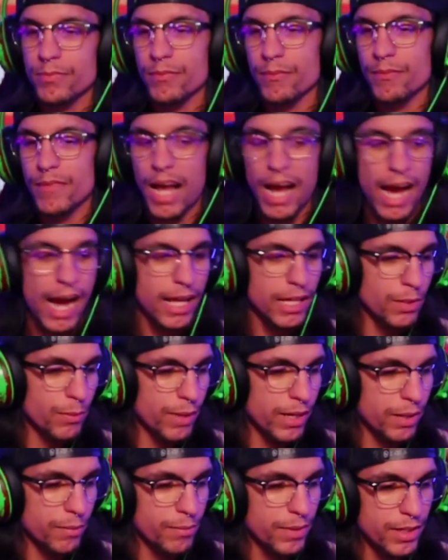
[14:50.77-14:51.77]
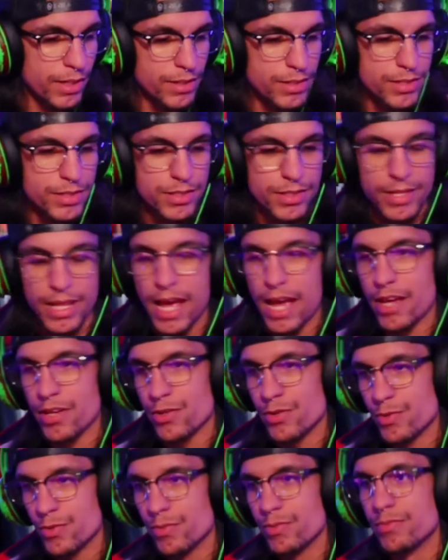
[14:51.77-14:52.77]
highly recommend that
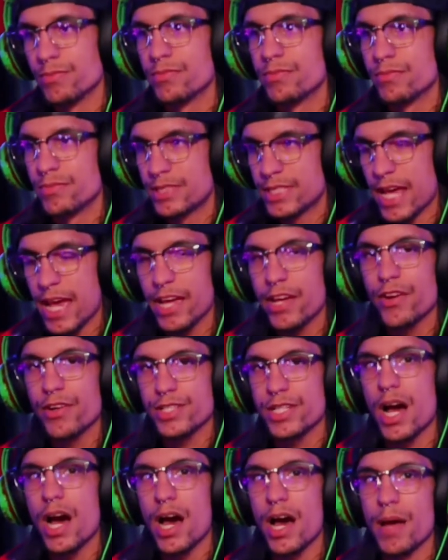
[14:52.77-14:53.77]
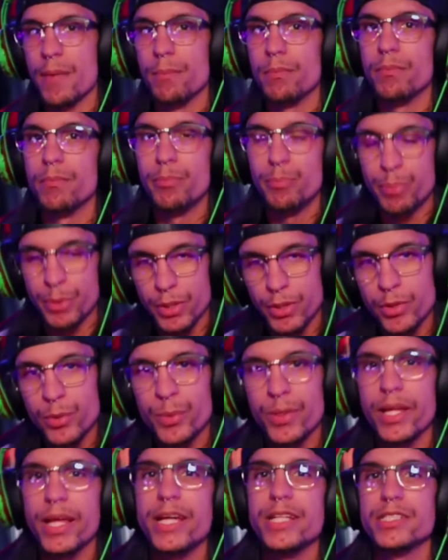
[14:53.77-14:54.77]
you take your time. build
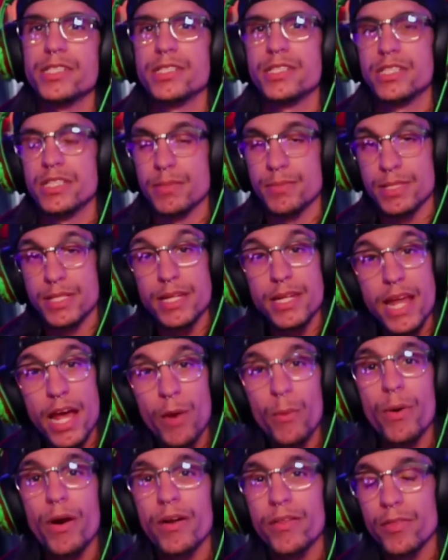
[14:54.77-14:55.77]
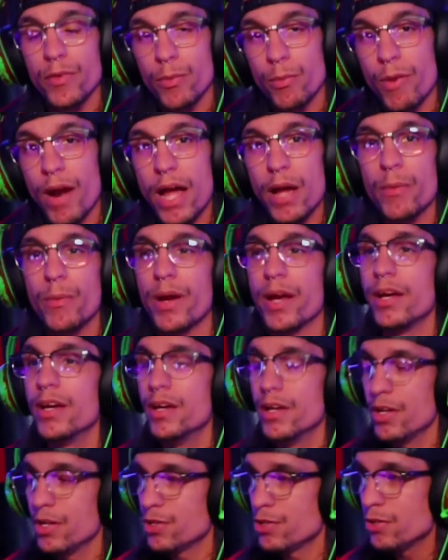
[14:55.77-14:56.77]
relationships, network the right way.
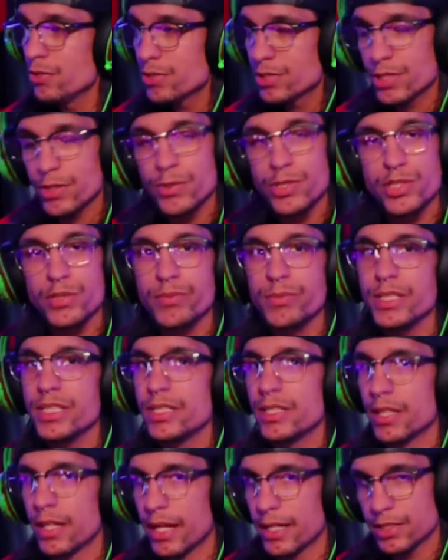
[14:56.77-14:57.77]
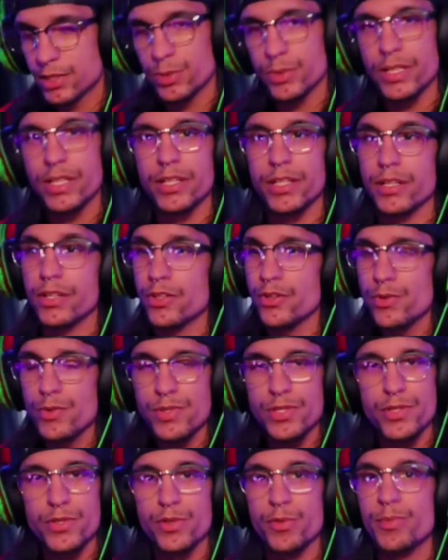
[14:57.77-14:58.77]
Use social media like Twitter,
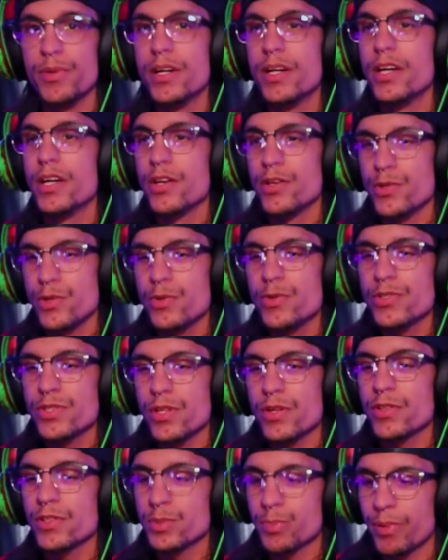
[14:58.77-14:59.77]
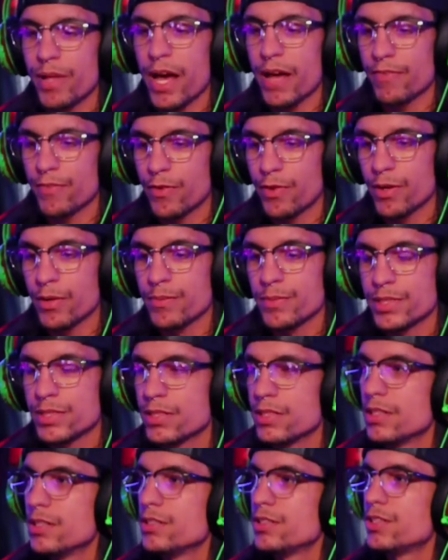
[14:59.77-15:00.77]
YouTube. Use those platforms
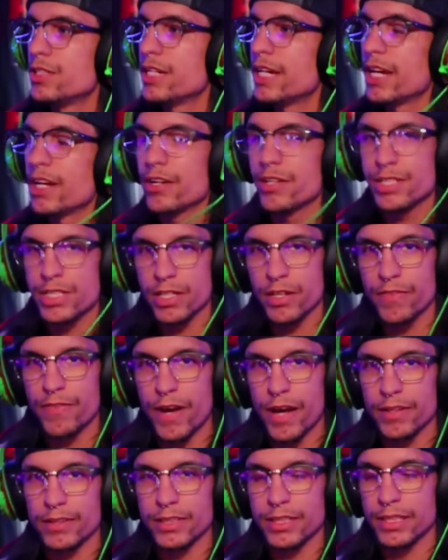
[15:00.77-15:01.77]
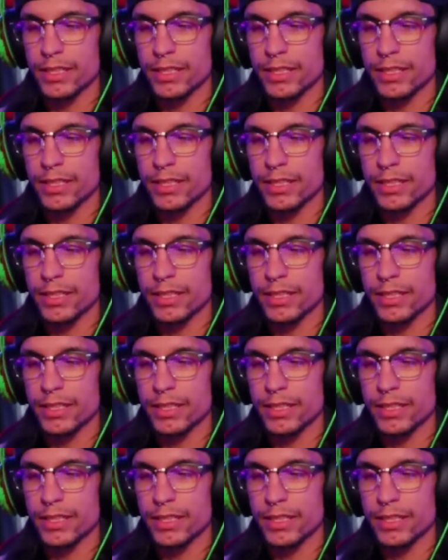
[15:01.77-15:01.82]
to get yourself out there.